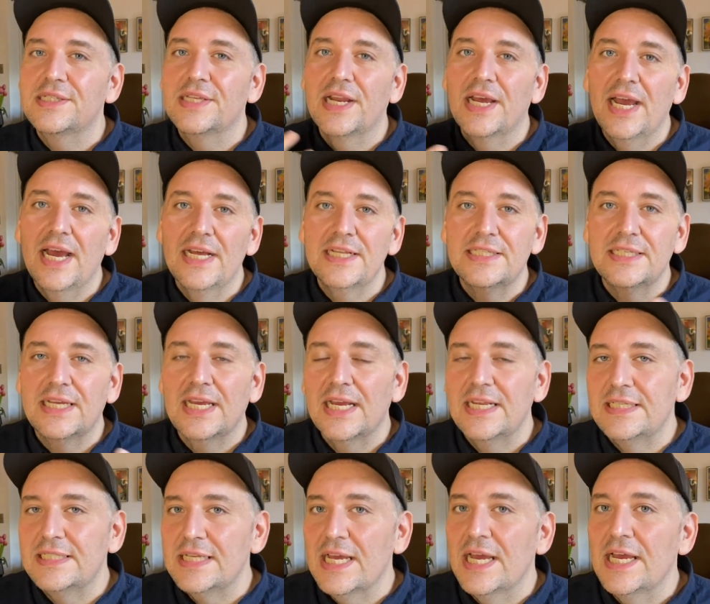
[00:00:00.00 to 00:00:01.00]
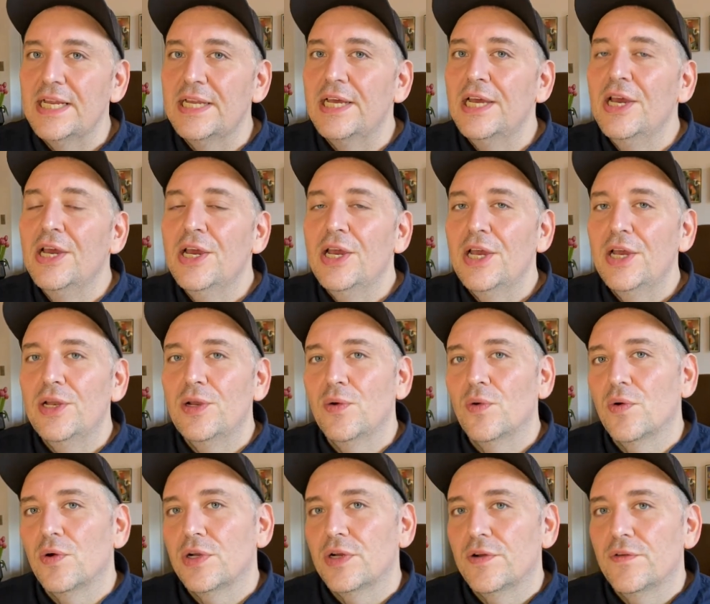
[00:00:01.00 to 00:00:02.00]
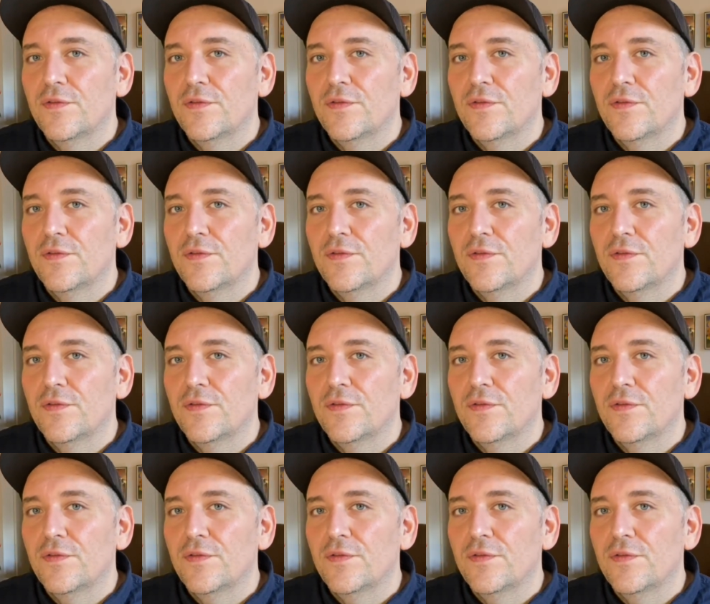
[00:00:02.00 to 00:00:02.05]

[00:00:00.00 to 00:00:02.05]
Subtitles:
that I had to get done in order